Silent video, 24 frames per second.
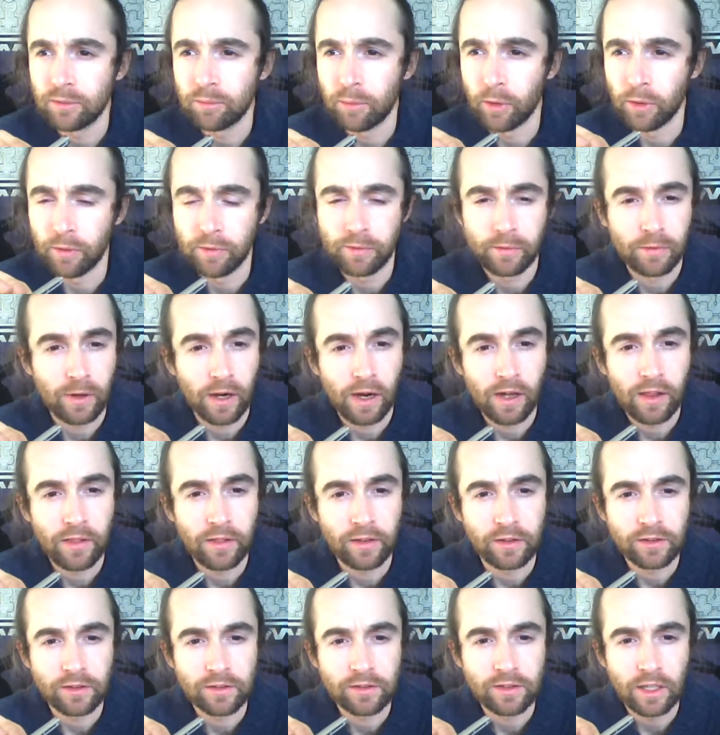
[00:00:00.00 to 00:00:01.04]
But for
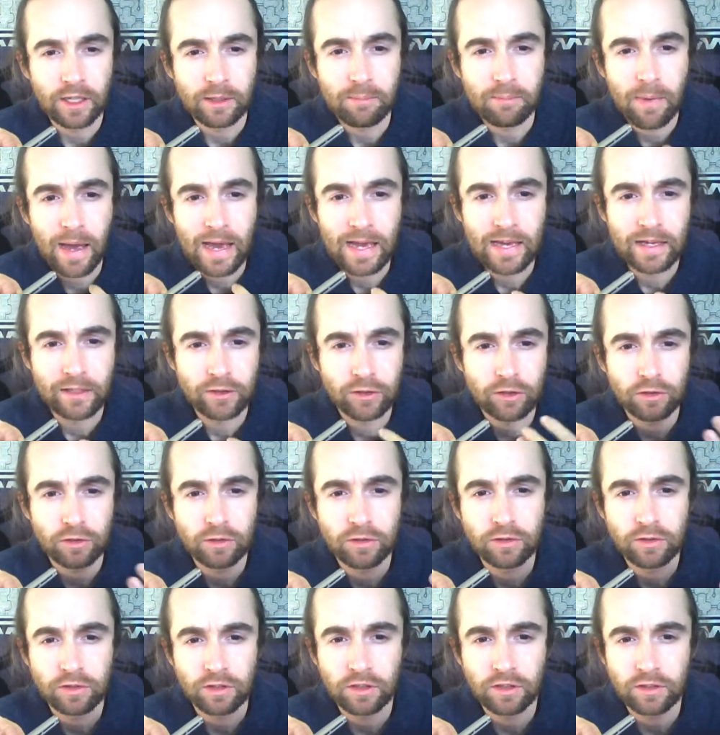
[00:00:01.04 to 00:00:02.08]
others, they may
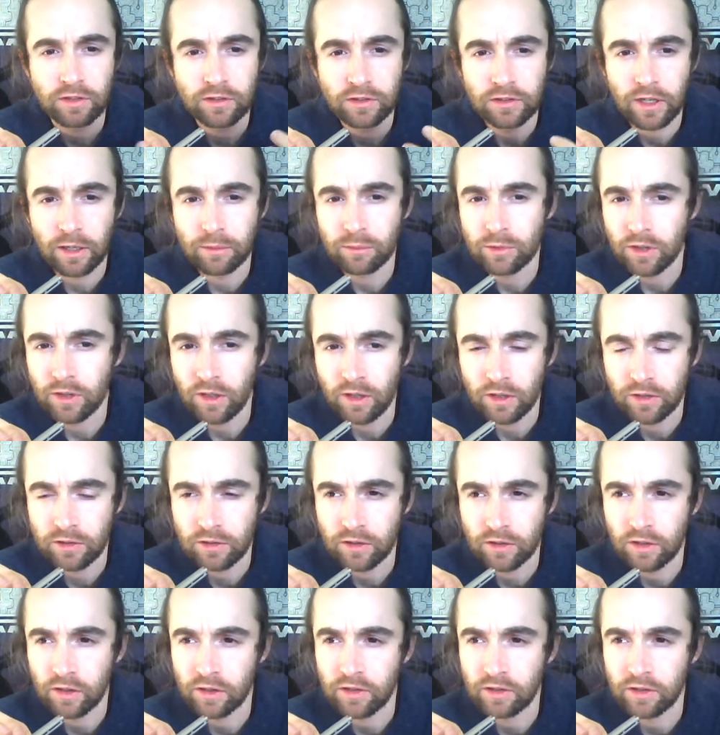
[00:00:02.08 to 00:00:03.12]
choose to
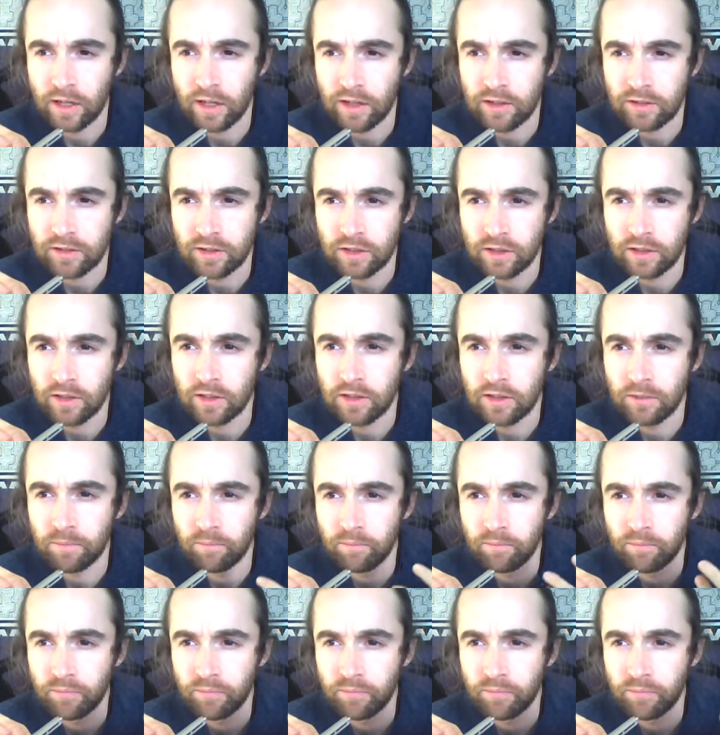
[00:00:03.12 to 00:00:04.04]
conceptualize God as a